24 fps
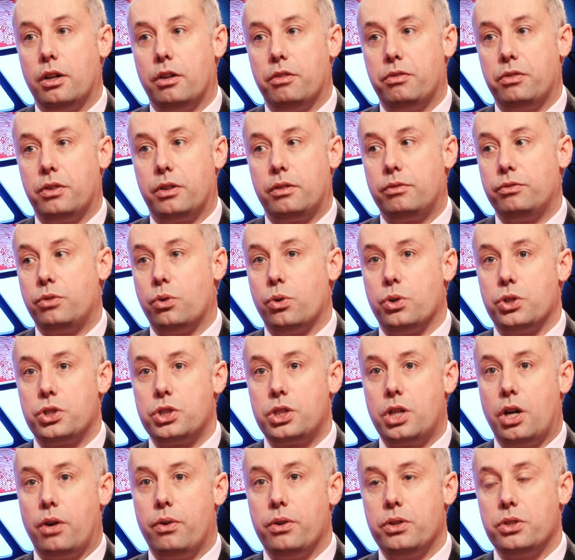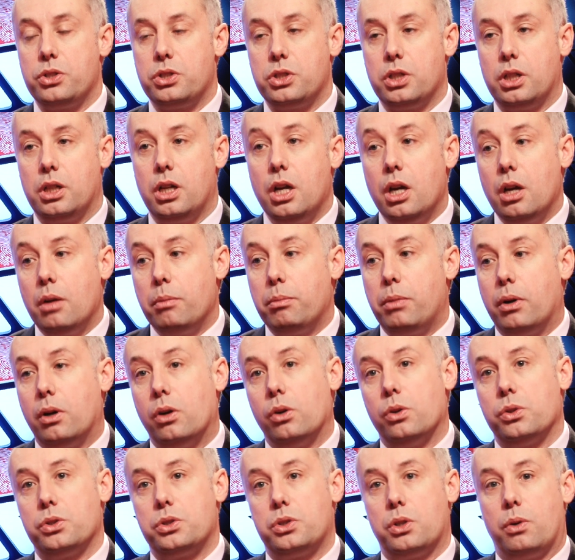for forged currency, but
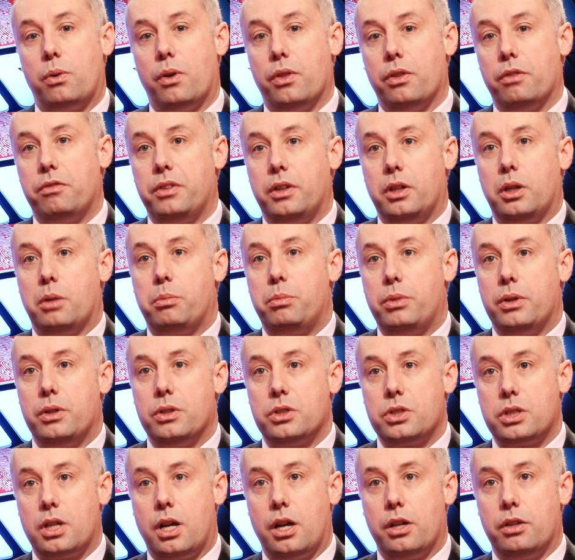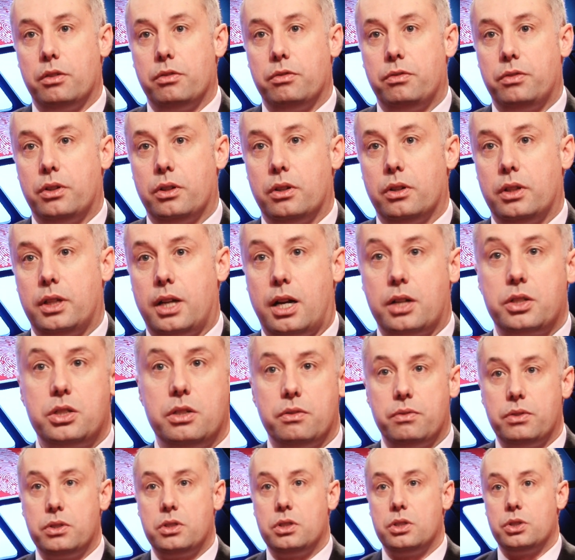also on the fingerprint side of the
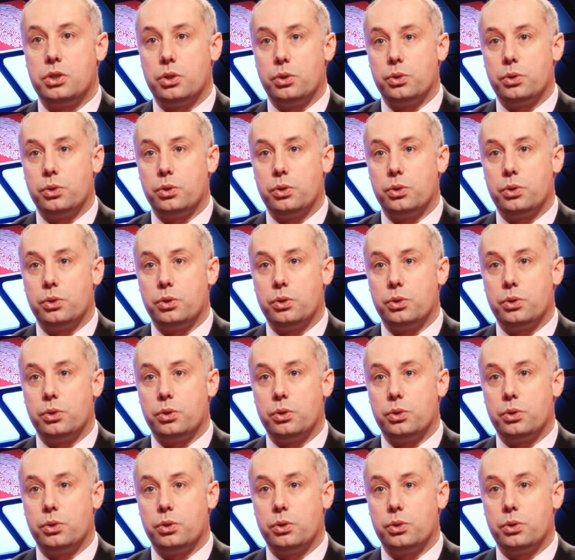activities.